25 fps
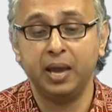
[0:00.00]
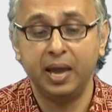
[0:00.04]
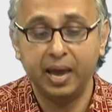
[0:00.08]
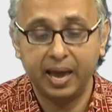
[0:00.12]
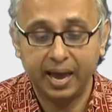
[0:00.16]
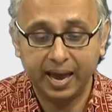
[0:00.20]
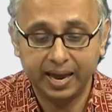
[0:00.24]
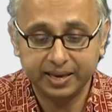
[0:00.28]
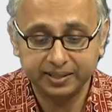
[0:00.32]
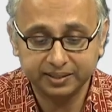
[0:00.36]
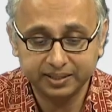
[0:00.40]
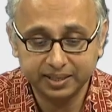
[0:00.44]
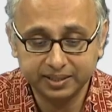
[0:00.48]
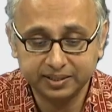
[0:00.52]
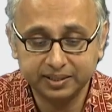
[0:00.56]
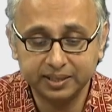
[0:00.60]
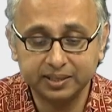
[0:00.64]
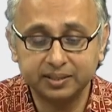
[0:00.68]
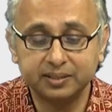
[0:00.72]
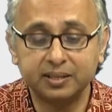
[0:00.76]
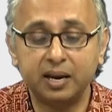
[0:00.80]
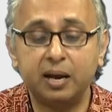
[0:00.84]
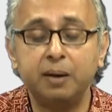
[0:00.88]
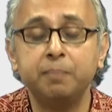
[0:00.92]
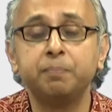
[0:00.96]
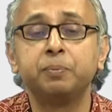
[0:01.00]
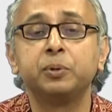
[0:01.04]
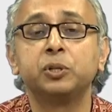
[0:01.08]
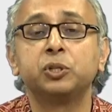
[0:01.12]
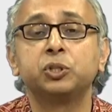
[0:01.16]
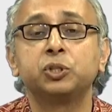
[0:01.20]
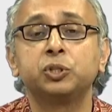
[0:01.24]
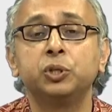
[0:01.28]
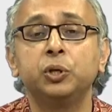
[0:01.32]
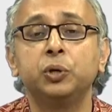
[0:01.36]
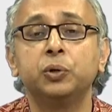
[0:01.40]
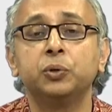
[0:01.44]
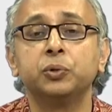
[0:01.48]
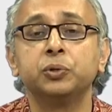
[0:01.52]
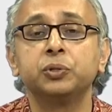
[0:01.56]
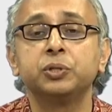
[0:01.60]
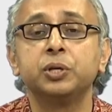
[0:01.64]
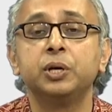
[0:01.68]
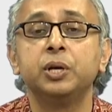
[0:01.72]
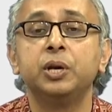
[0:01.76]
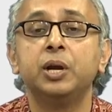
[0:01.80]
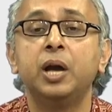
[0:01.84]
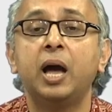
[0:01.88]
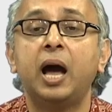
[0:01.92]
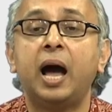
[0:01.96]
As this example shows,
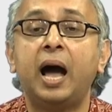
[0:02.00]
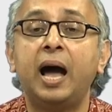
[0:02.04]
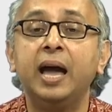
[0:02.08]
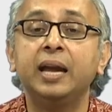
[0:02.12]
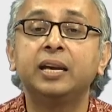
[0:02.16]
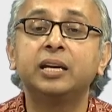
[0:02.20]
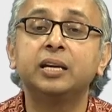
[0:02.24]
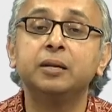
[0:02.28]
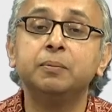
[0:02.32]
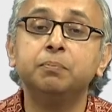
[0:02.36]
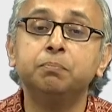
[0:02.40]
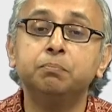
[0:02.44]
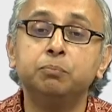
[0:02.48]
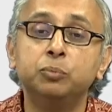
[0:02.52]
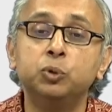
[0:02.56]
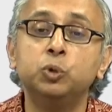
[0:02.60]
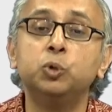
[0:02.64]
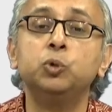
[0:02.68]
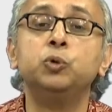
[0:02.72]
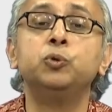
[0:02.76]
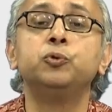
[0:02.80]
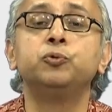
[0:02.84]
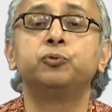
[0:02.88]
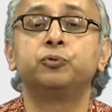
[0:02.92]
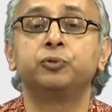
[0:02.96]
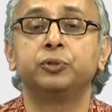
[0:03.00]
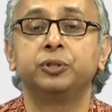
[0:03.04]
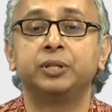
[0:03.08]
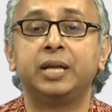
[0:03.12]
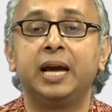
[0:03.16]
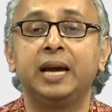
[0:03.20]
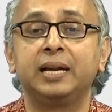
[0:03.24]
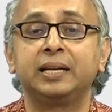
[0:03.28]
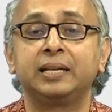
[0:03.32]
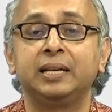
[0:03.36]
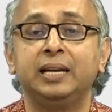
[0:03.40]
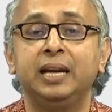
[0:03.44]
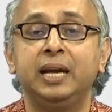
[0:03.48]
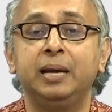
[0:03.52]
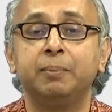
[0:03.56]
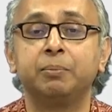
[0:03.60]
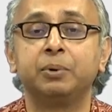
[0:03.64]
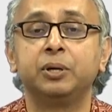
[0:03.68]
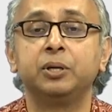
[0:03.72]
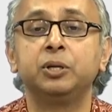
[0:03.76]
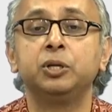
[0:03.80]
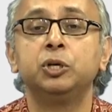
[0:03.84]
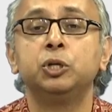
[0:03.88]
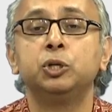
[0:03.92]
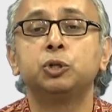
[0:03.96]
I can move that
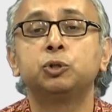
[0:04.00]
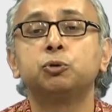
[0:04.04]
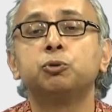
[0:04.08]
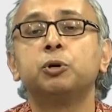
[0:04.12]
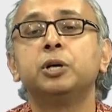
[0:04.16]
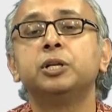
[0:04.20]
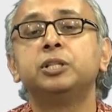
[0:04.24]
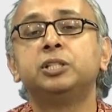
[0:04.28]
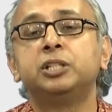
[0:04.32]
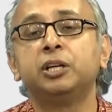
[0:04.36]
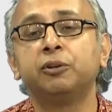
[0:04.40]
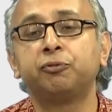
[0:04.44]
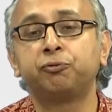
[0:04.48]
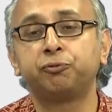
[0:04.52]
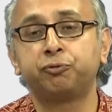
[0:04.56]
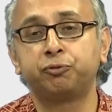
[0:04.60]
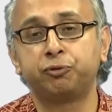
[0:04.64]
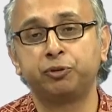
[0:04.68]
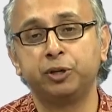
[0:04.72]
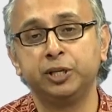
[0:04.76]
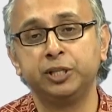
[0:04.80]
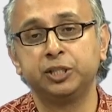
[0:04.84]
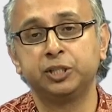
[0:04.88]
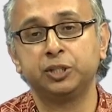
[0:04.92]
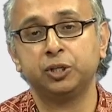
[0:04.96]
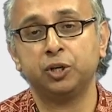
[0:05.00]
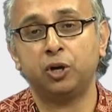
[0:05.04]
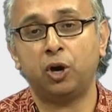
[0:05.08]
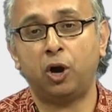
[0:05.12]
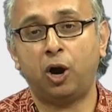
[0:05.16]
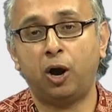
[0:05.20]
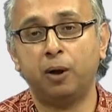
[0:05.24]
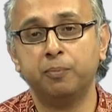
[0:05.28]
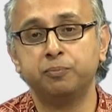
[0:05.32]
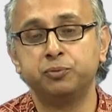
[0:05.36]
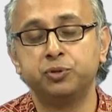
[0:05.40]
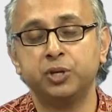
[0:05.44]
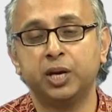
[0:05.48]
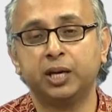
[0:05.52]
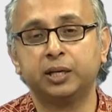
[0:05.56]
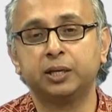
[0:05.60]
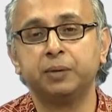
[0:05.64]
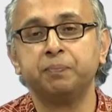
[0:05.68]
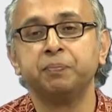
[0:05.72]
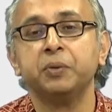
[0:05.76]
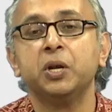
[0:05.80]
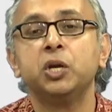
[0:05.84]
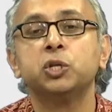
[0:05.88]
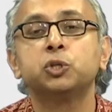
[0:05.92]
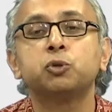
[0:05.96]
label to a different object.
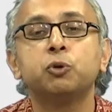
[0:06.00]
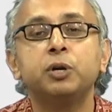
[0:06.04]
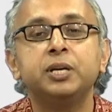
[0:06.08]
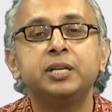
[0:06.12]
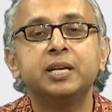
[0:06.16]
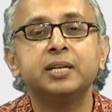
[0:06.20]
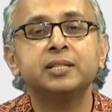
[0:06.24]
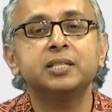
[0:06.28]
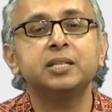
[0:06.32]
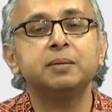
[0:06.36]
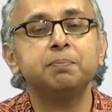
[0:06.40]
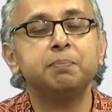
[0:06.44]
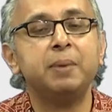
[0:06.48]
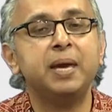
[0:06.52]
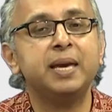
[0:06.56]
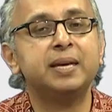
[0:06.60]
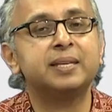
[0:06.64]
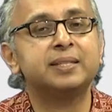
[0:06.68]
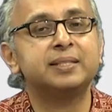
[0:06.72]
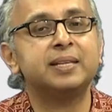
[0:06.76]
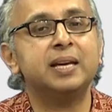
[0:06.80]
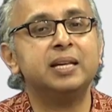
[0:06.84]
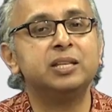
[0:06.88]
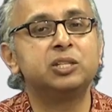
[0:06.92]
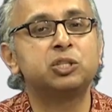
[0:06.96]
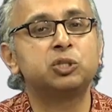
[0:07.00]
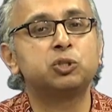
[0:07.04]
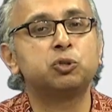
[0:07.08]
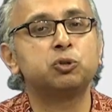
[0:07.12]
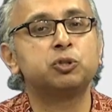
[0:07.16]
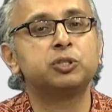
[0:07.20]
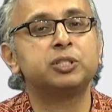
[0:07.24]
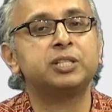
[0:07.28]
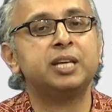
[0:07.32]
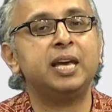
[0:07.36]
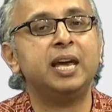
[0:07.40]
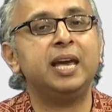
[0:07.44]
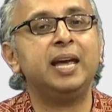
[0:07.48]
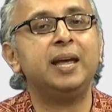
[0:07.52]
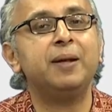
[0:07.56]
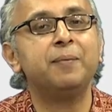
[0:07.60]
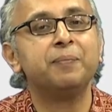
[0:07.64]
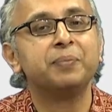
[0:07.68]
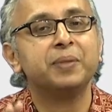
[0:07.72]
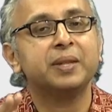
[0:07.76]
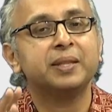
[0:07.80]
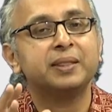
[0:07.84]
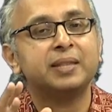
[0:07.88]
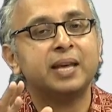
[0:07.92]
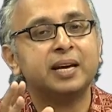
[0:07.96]
So it doesn't make sense to say
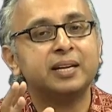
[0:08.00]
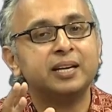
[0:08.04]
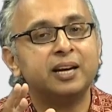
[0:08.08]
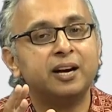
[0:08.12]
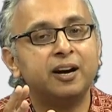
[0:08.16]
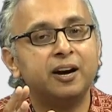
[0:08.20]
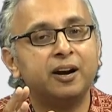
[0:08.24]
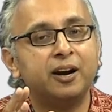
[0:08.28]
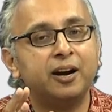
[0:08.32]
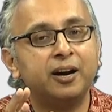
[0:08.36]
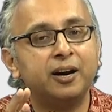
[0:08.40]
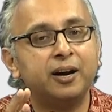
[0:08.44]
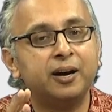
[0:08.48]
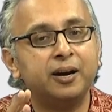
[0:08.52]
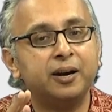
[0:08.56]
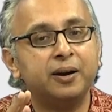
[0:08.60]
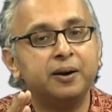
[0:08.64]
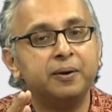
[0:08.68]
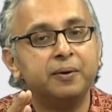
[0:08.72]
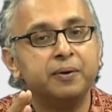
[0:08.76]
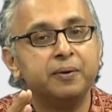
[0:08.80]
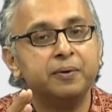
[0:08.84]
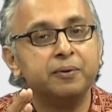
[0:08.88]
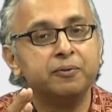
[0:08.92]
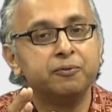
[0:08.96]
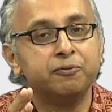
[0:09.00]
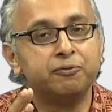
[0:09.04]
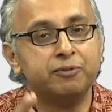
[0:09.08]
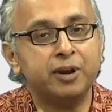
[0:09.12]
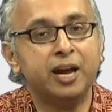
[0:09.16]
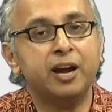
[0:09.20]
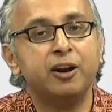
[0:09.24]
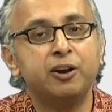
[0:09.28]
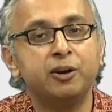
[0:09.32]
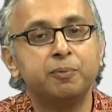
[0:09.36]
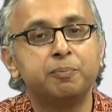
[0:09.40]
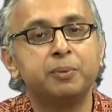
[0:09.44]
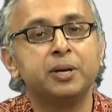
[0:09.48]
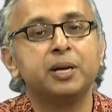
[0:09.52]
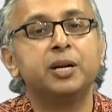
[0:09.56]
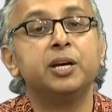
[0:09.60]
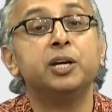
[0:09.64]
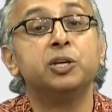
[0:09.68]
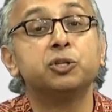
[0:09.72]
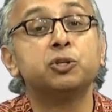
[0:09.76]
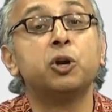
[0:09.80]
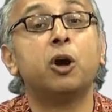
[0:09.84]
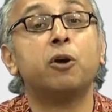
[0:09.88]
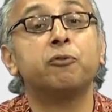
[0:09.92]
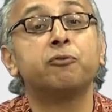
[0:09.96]
that a variable
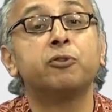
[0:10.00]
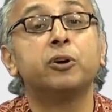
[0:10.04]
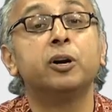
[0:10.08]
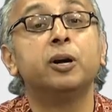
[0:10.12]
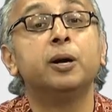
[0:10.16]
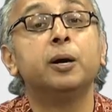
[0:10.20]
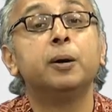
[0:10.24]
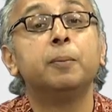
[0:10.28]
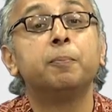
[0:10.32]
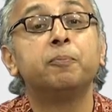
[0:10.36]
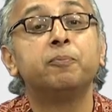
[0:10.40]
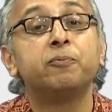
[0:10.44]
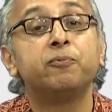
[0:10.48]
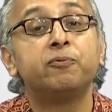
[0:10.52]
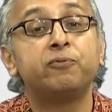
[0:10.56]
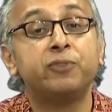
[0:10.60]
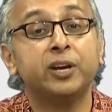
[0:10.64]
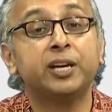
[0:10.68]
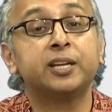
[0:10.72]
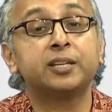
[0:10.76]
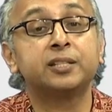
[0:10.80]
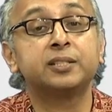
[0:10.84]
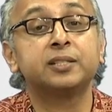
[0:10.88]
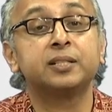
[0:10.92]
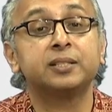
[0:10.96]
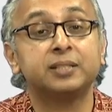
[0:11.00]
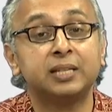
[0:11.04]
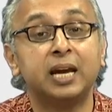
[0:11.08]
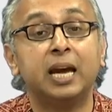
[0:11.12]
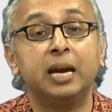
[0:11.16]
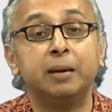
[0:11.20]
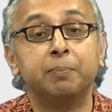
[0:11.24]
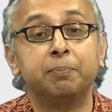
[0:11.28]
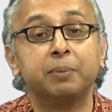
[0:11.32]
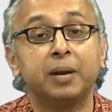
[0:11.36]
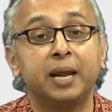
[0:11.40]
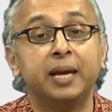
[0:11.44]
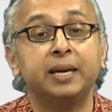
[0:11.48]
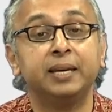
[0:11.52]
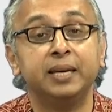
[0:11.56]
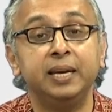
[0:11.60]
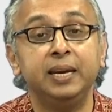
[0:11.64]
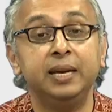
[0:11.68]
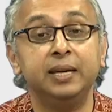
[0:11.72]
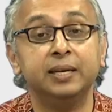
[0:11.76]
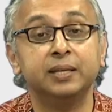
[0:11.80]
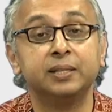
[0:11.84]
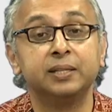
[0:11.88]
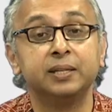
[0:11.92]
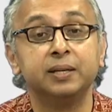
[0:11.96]
is of a fixed type like
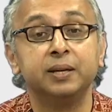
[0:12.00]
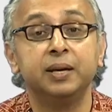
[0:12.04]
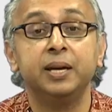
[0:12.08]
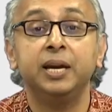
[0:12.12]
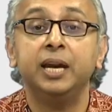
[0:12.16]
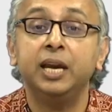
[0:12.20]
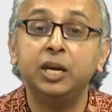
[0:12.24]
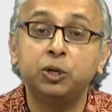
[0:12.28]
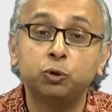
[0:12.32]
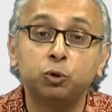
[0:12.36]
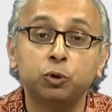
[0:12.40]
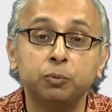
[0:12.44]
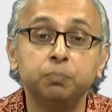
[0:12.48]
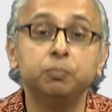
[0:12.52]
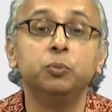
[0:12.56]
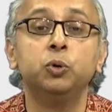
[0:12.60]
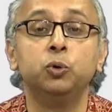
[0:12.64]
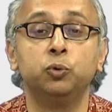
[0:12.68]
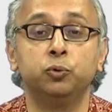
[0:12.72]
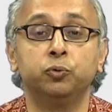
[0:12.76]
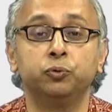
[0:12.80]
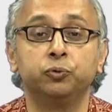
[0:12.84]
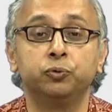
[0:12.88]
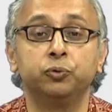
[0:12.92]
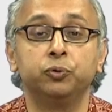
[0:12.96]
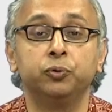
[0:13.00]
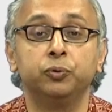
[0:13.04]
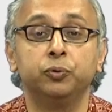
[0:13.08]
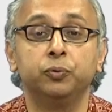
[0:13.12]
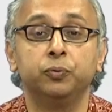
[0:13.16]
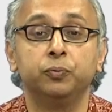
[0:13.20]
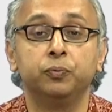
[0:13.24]
int, it could move.